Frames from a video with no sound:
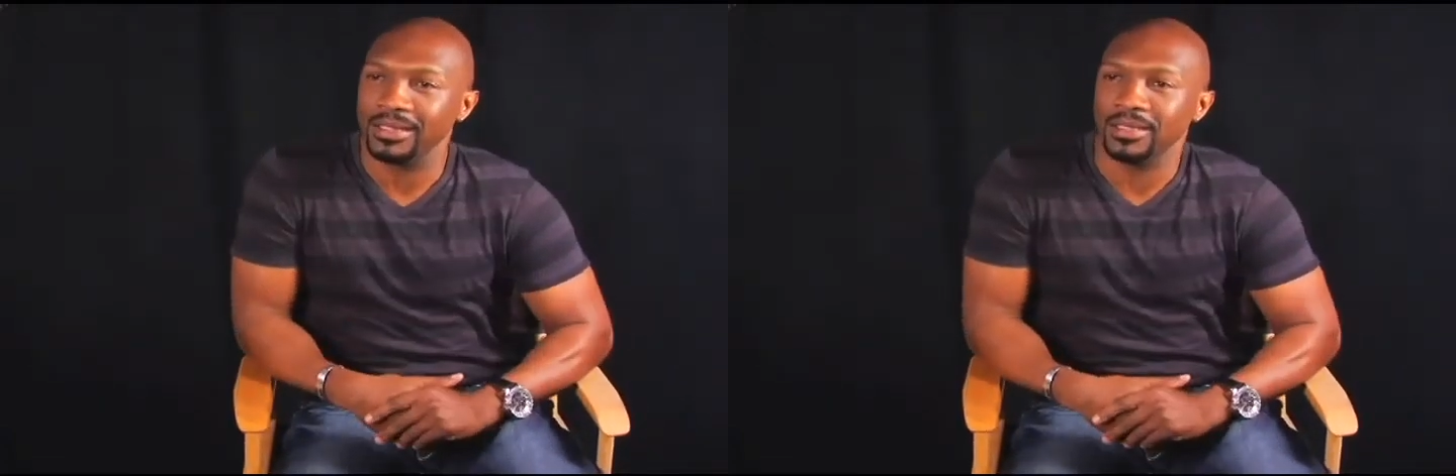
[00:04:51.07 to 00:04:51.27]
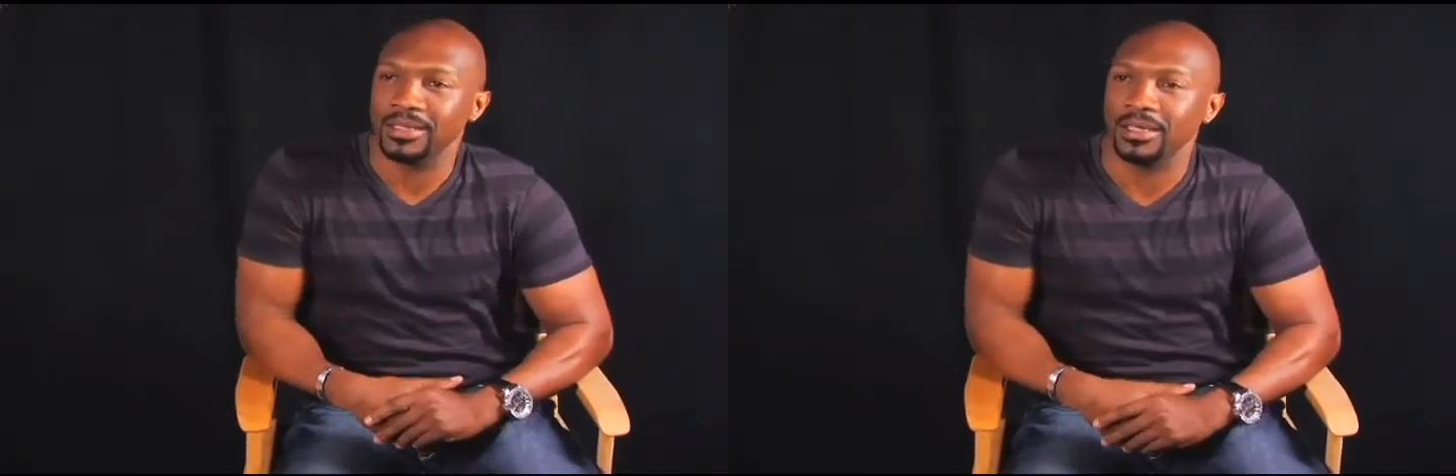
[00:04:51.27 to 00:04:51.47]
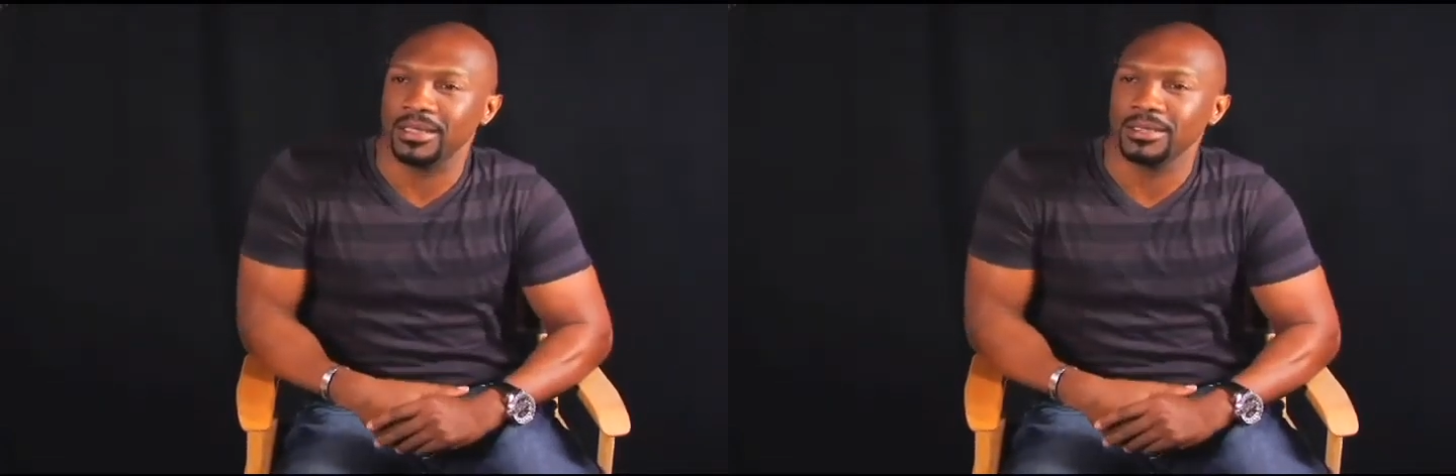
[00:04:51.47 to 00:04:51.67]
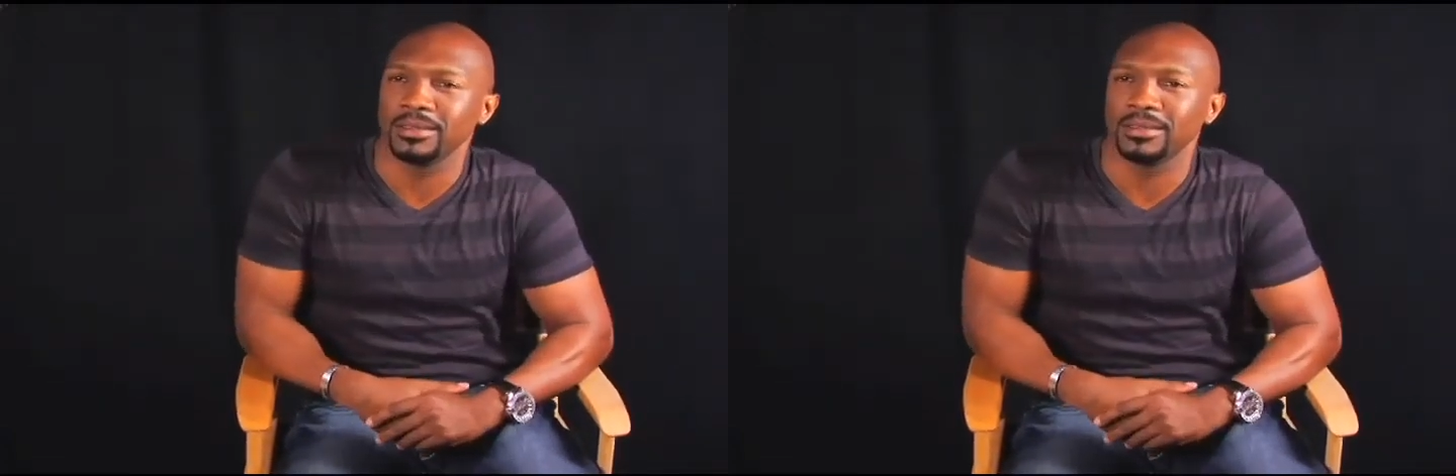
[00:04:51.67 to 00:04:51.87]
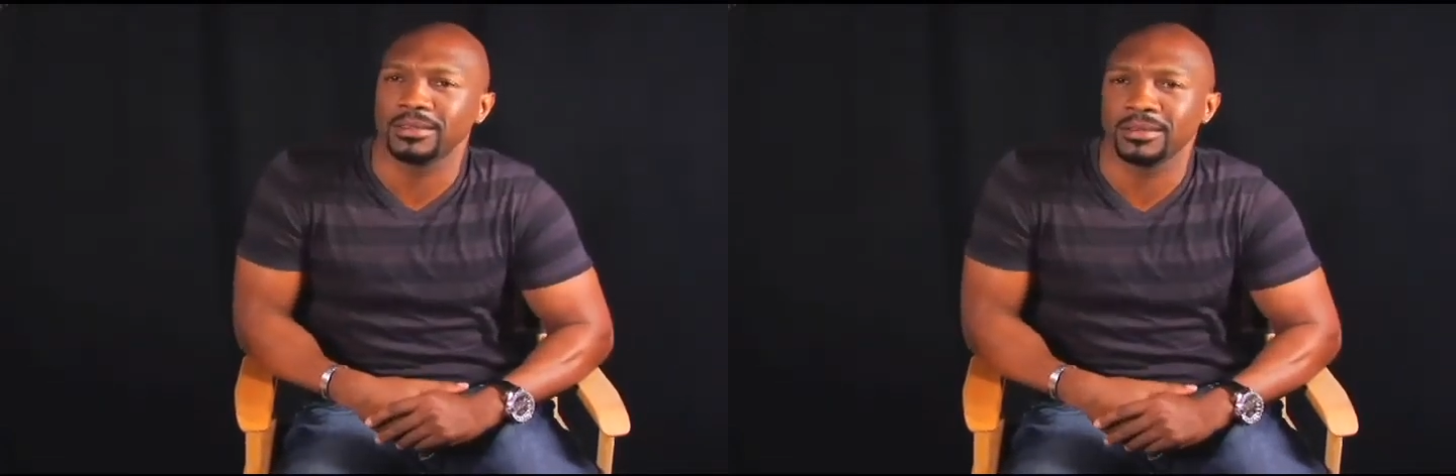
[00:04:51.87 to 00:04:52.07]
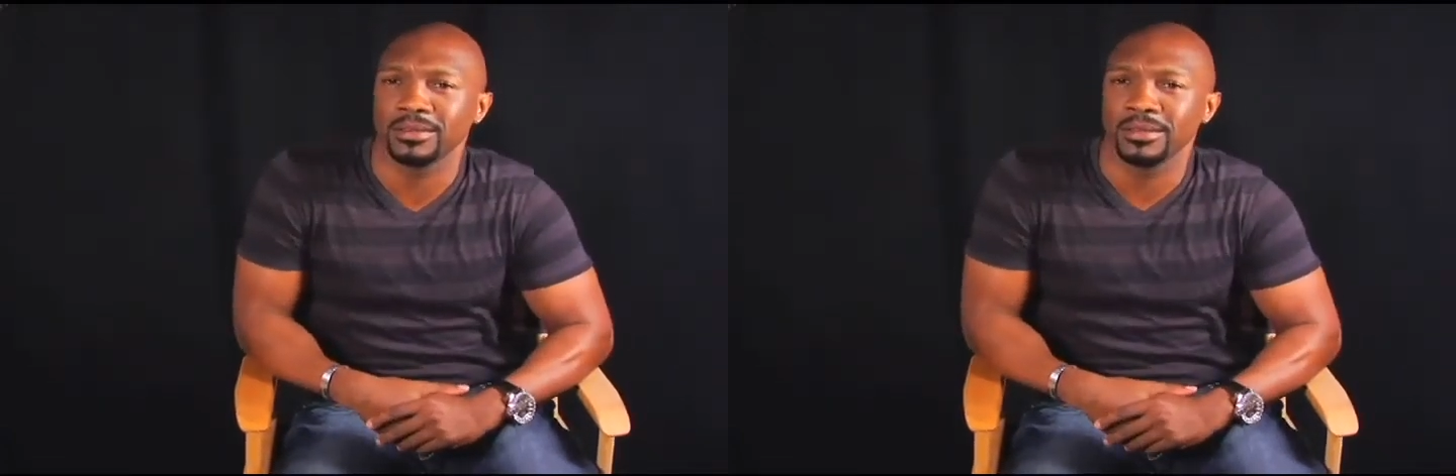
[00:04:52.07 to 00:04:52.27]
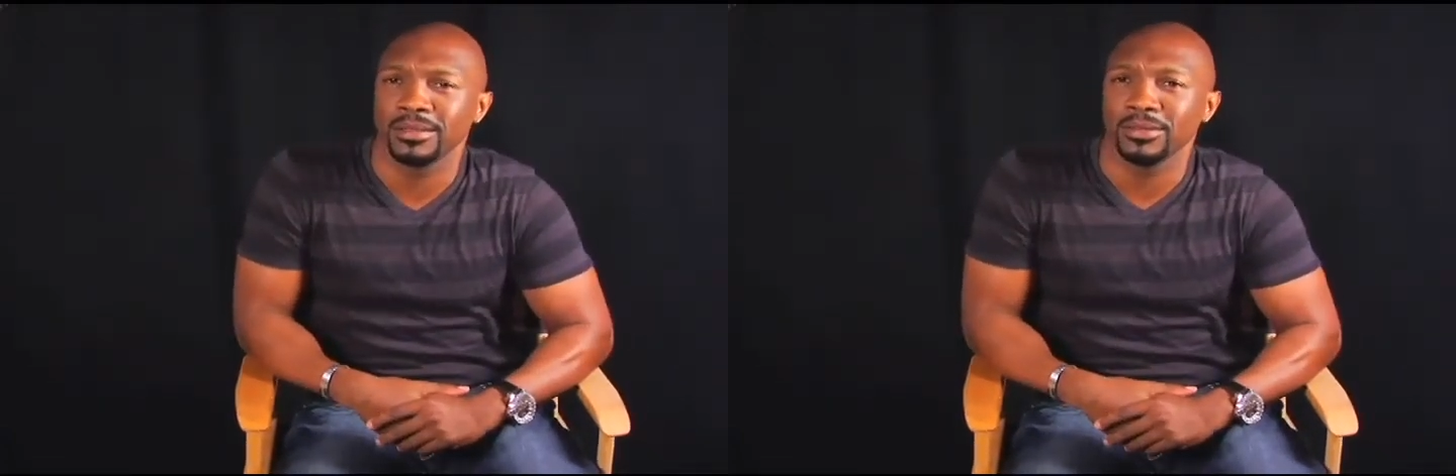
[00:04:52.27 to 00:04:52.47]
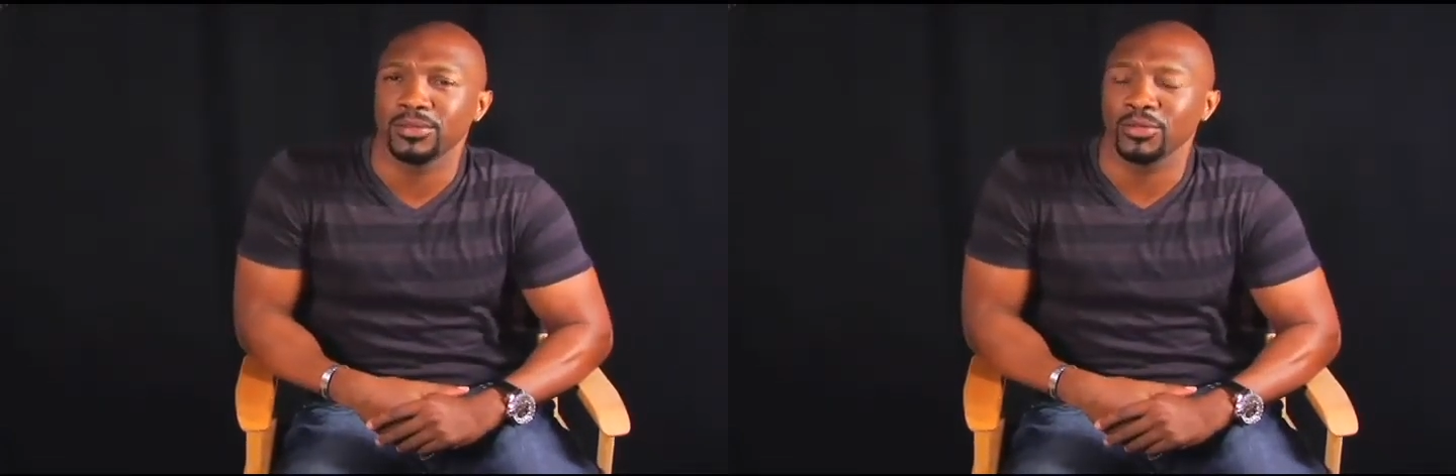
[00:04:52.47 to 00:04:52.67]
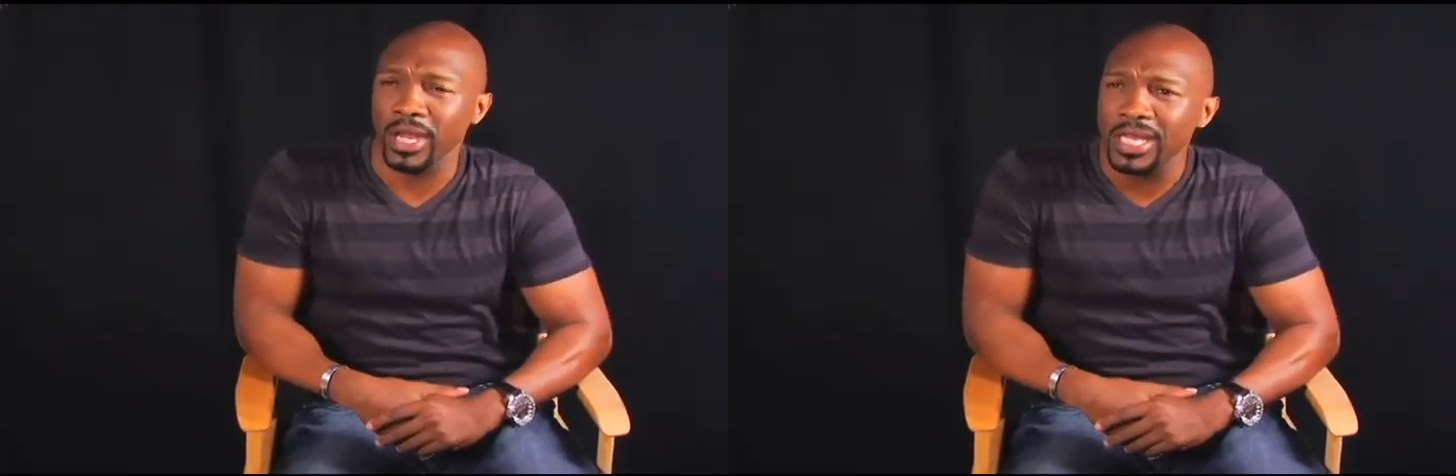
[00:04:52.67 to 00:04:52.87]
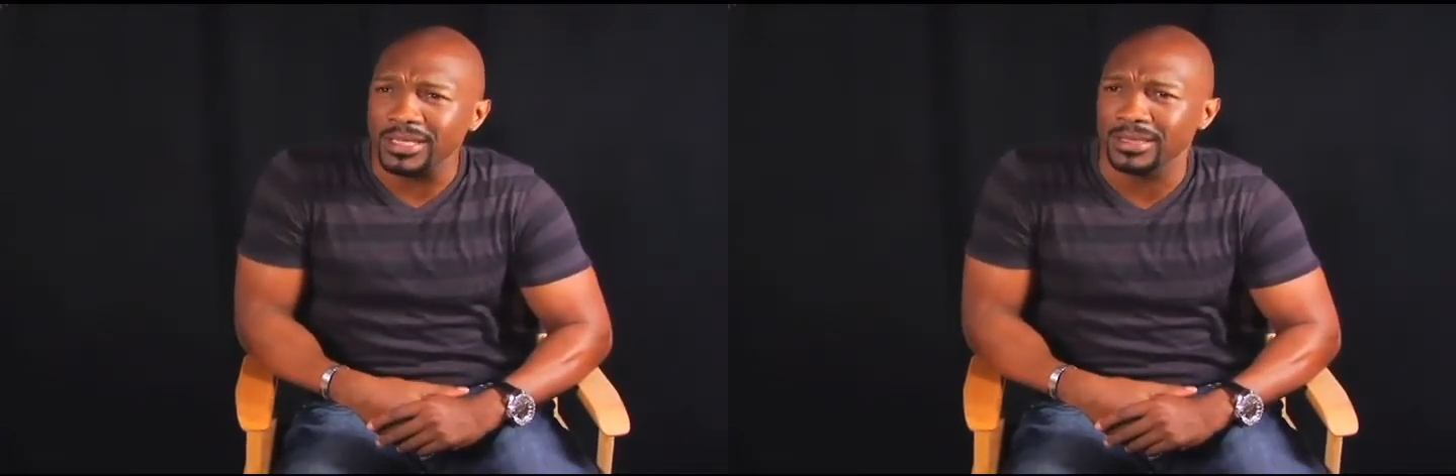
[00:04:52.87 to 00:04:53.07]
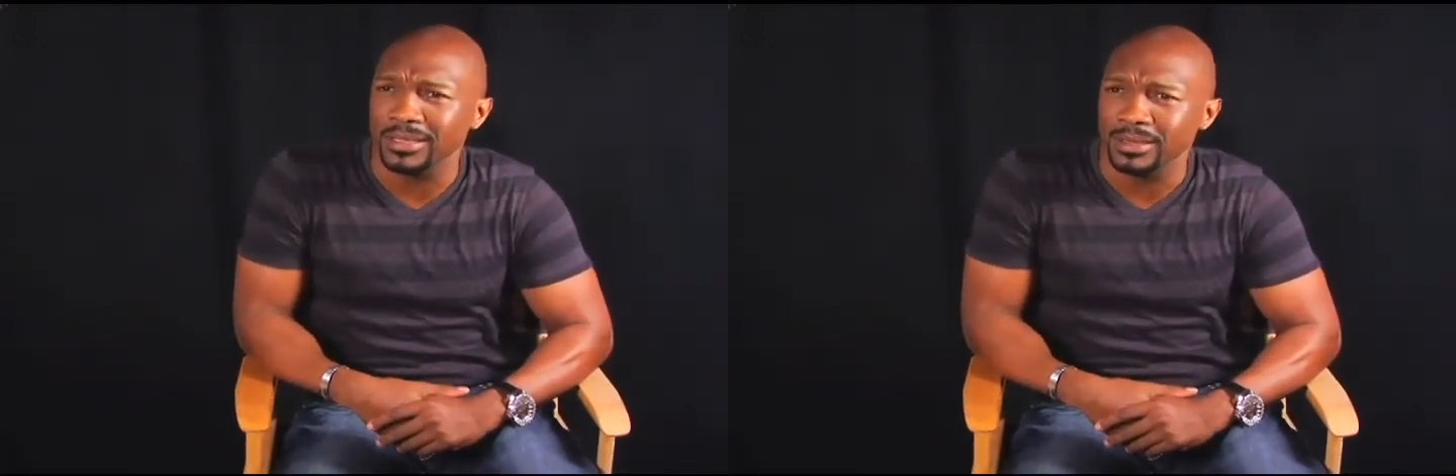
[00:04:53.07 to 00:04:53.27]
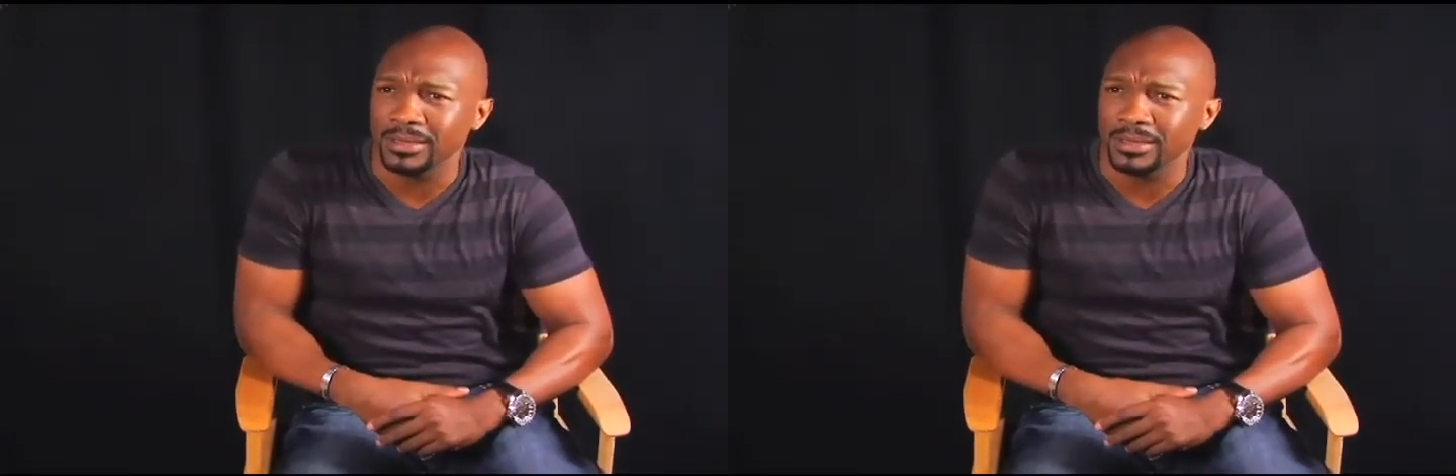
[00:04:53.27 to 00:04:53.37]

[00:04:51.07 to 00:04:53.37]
is crazy.